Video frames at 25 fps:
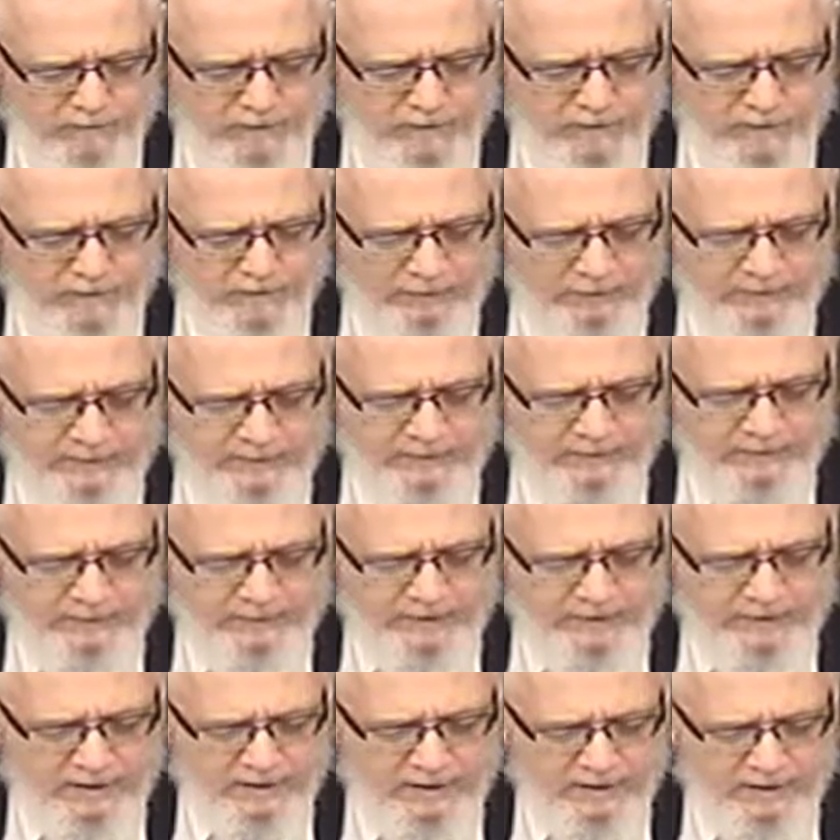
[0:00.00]
Right?
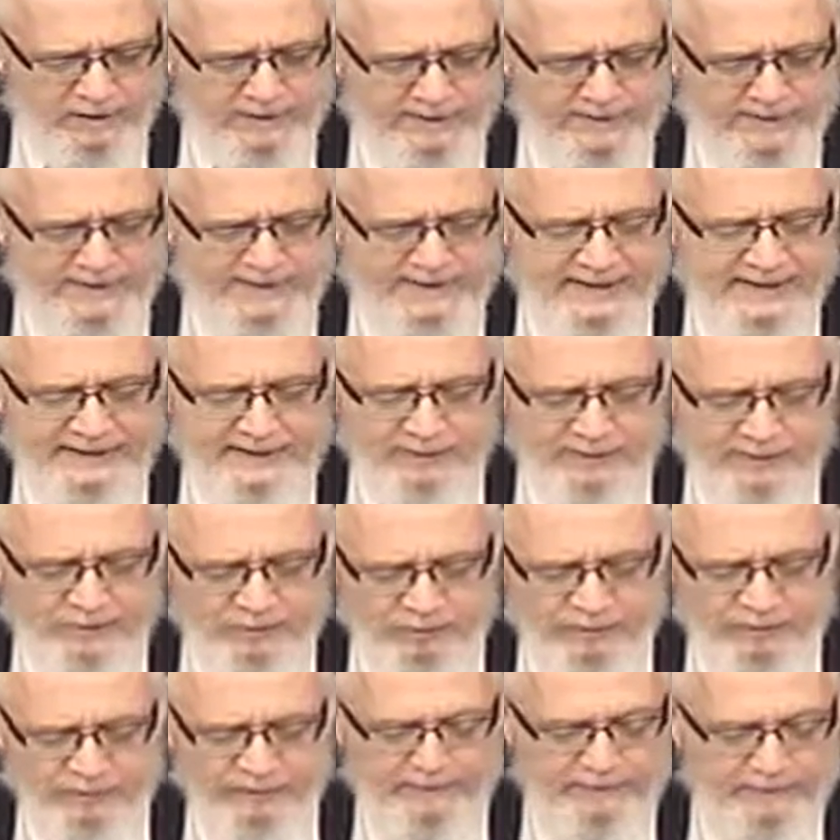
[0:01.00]
He said to
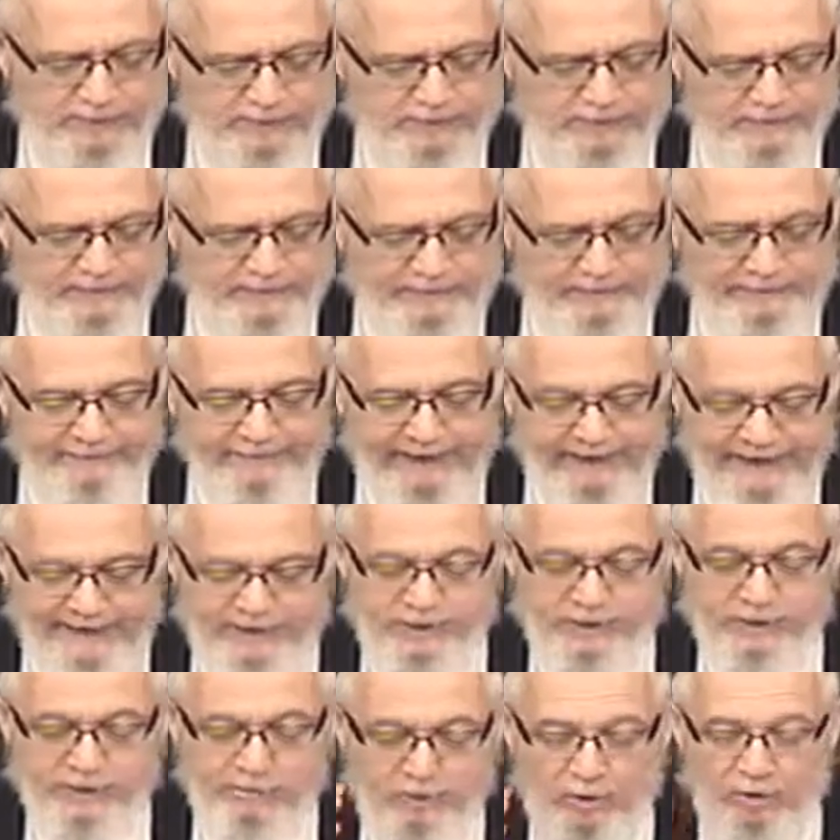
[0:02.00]
Rabbi Yosef,
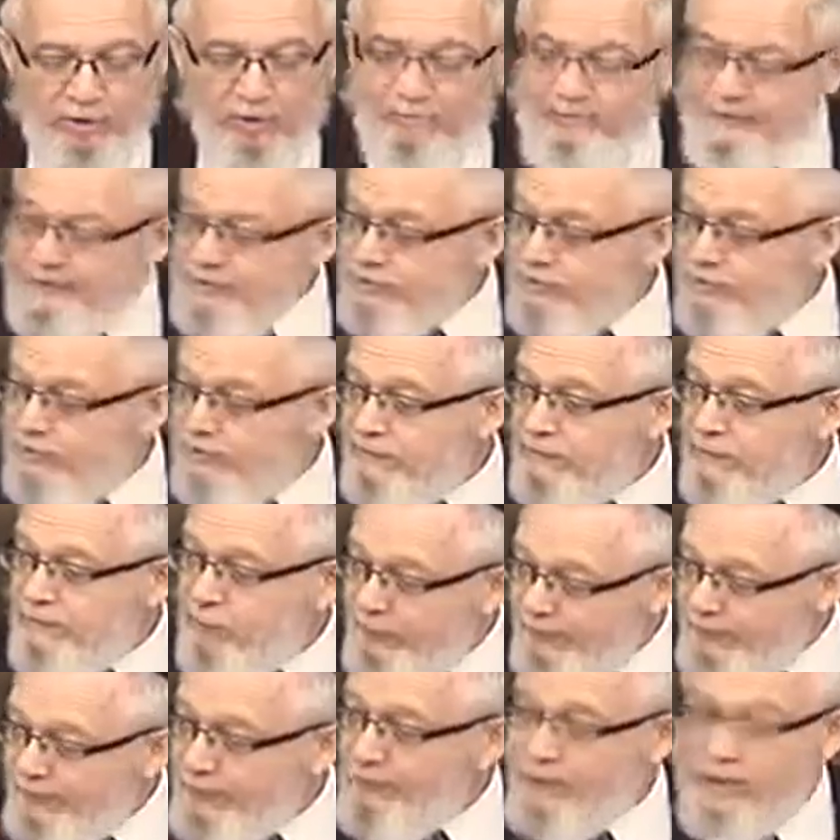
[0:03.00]
Me'iza mokum from where
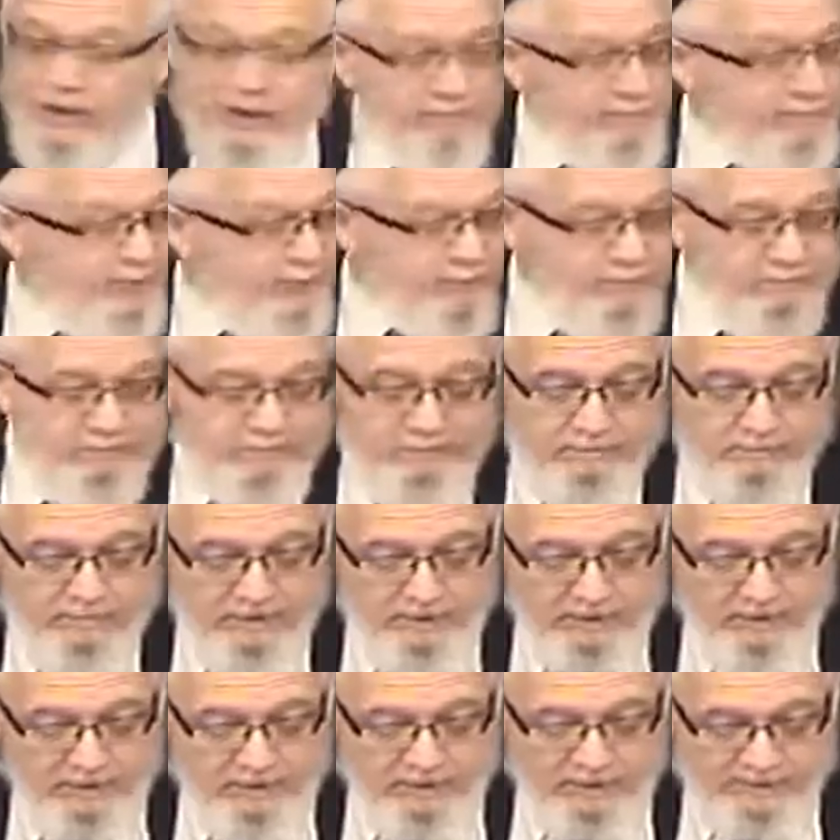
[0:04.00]
do you come from?
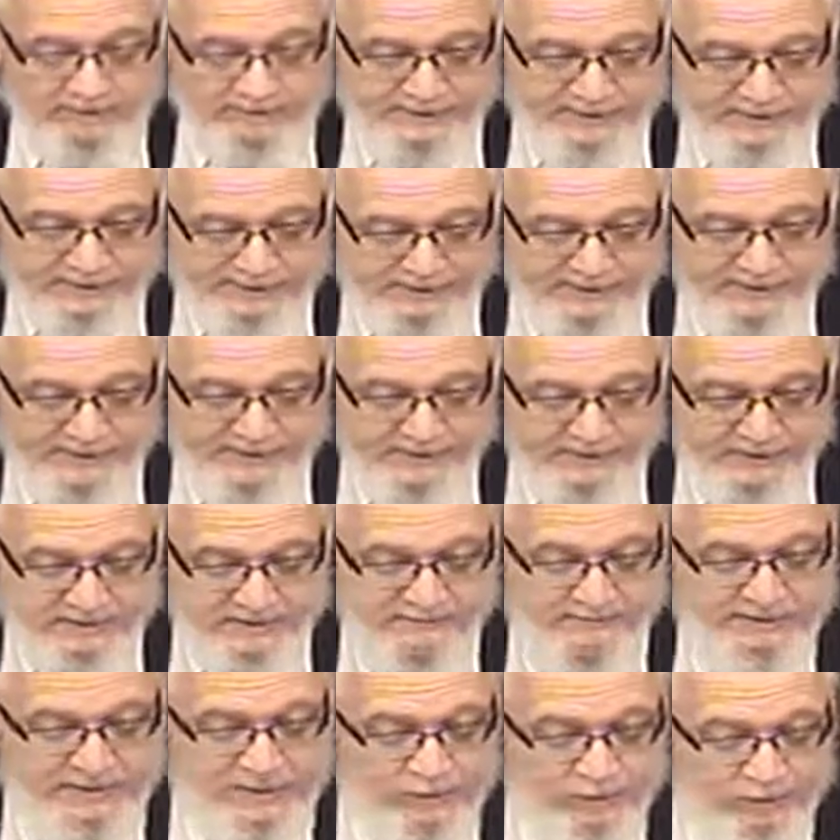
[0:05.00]
So he says,
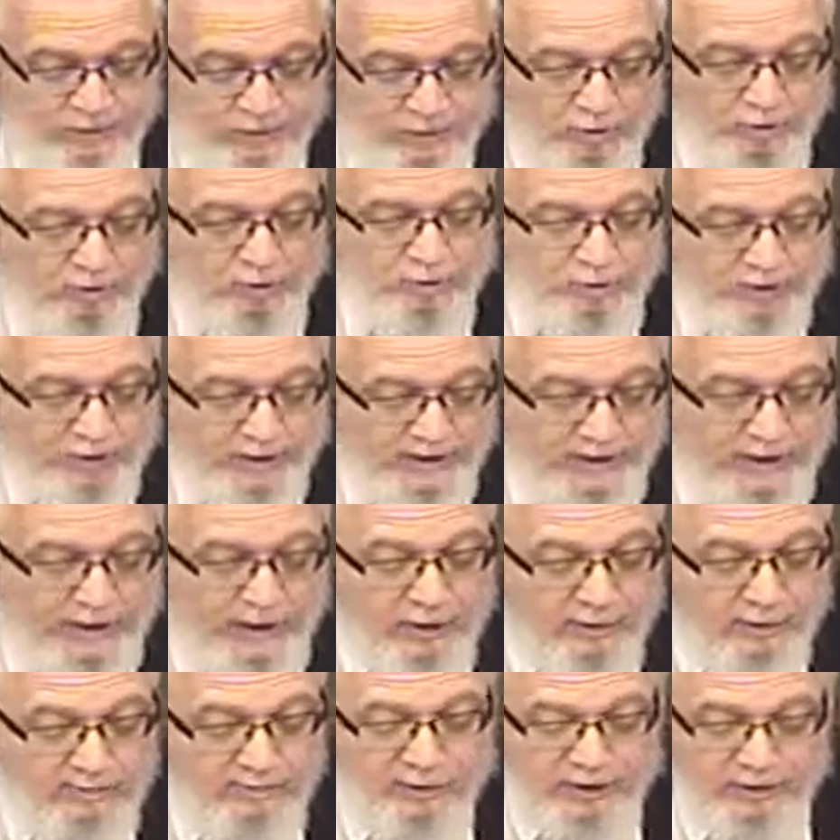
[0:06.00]
Me'ir gedol shel
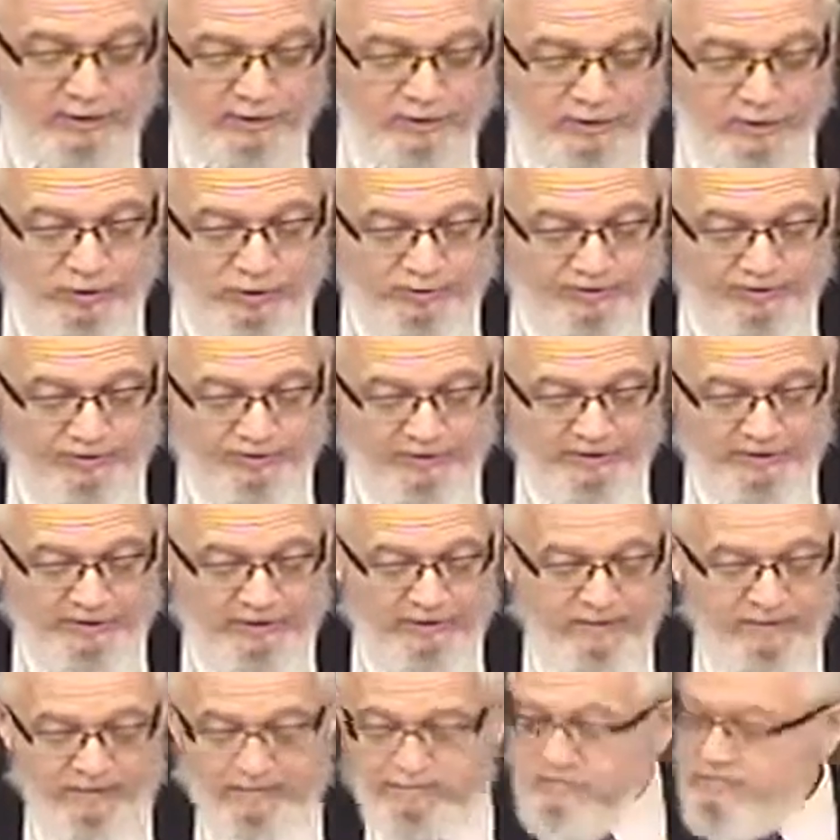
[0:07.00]
chachom shel sofmani.
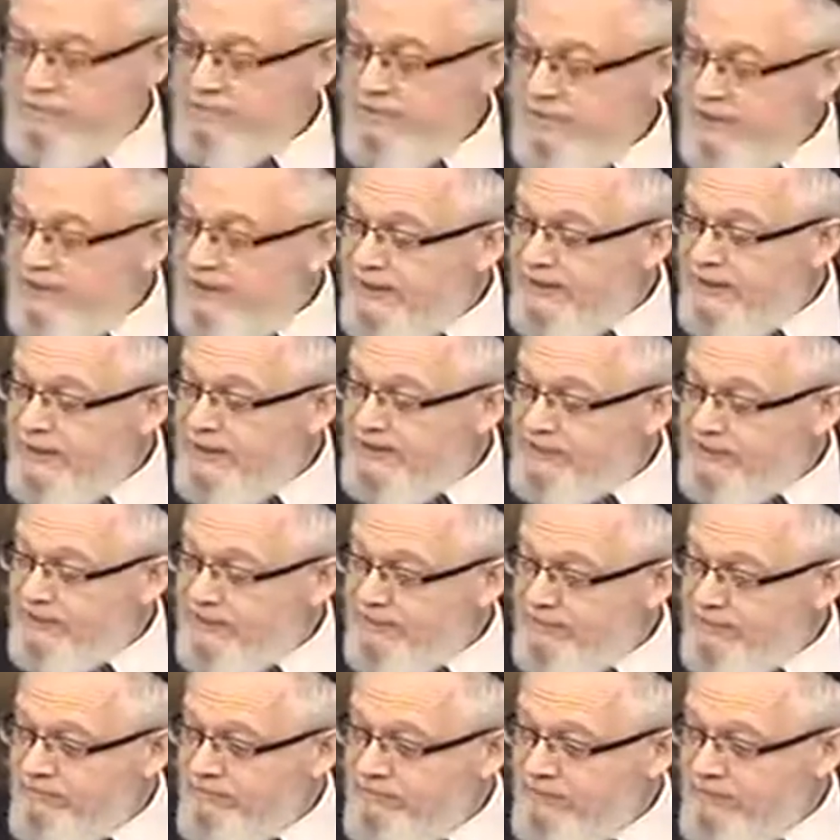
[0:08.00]
He didn't ask him.
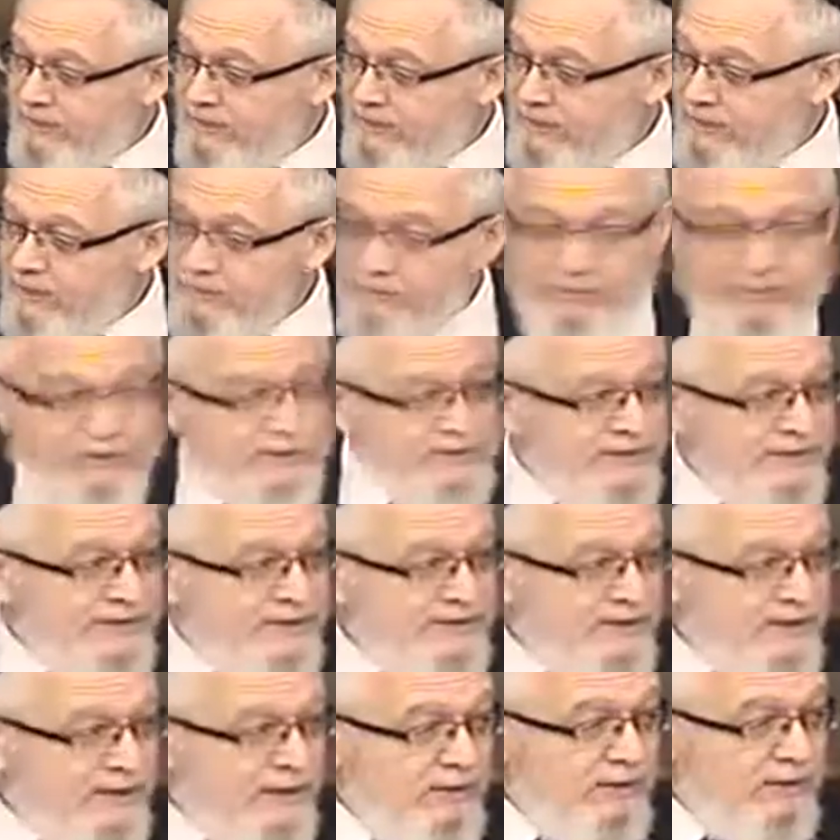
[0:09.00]
person says,
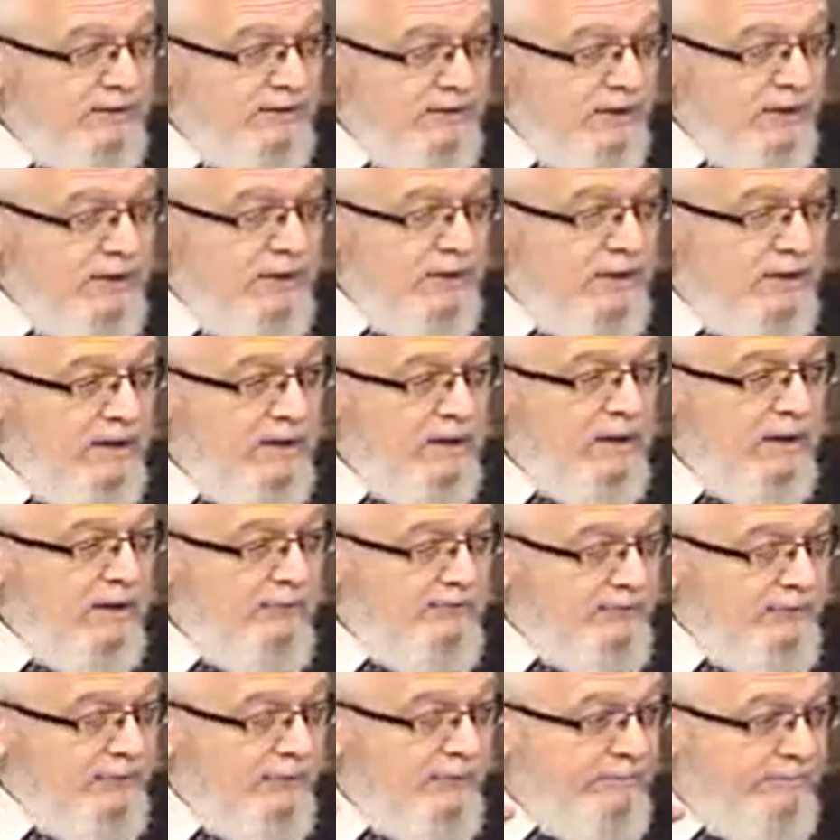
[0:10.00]
you know, you come
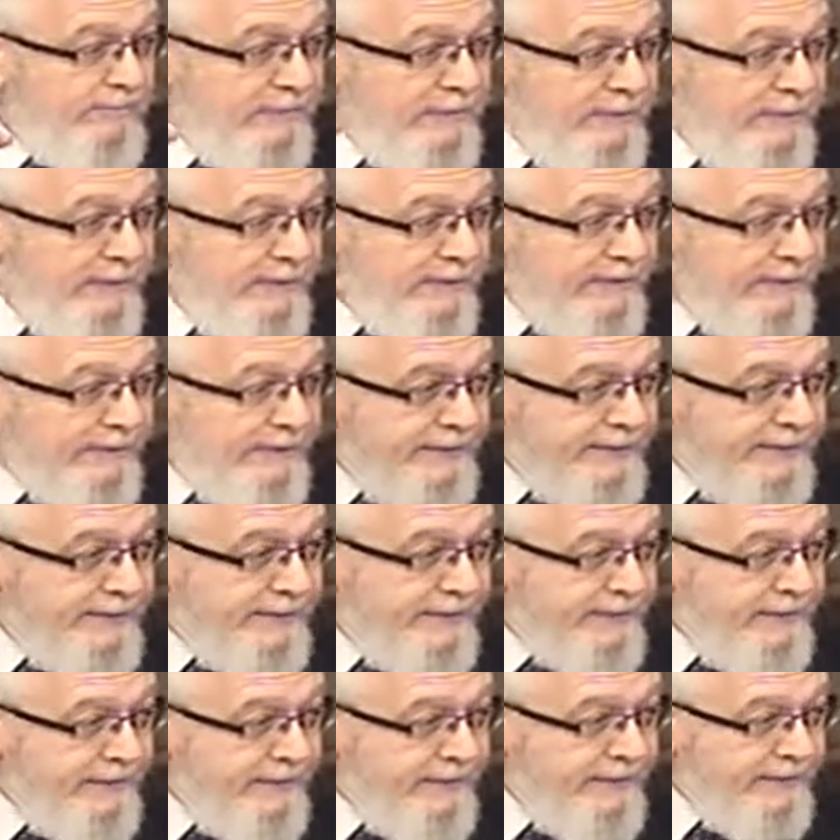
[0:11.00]
from uh,
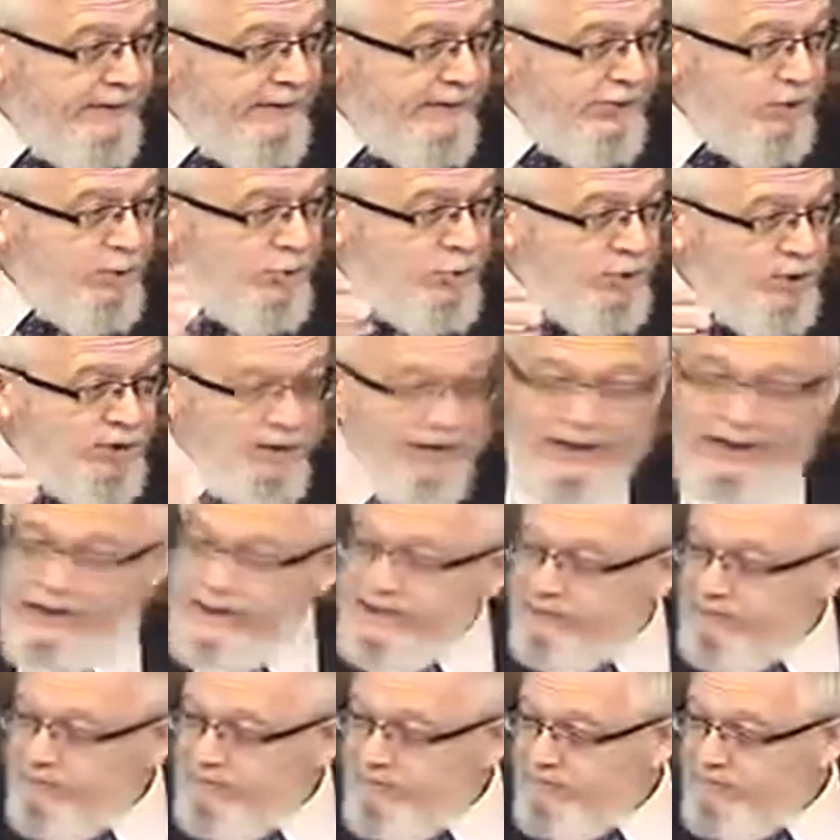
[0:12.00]
Yerushalayim.